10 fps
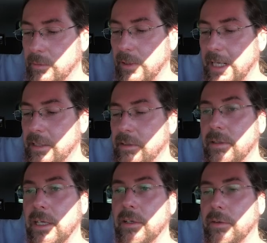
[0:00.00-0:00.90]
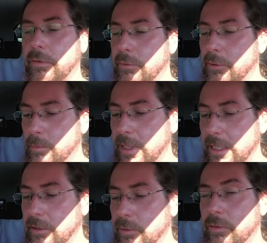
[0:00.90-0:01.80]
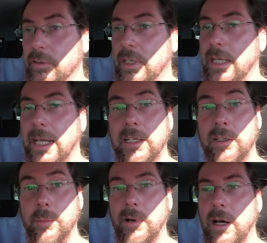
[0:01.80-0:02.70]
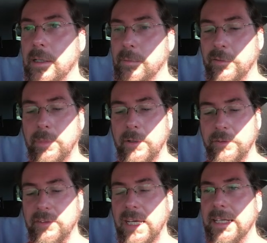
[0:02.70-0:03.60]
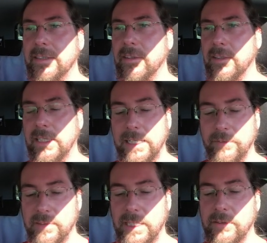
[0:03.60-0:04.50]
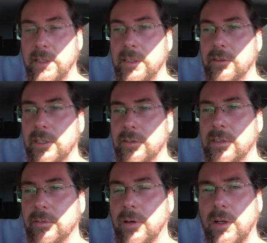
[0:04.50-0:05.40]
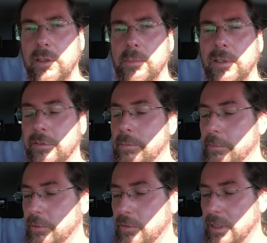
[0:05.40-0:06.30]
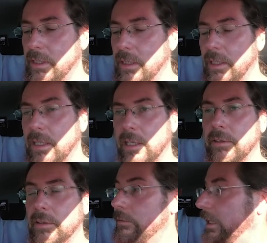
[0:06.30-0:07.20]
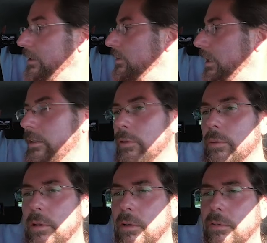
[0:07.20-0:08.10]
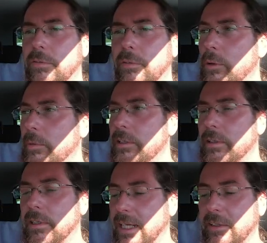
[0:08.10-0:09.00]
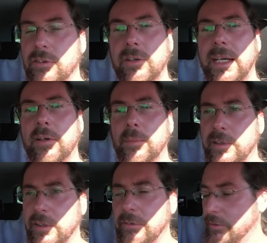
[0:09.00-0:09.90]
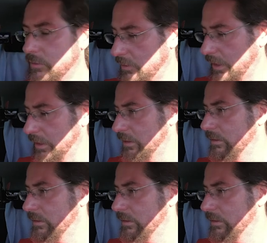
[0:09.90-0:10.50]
right you can go through your menus, and on the bottom of both sides, on the left side you can adjust the volume of the music, and on the right side you go forward, next track or previous track.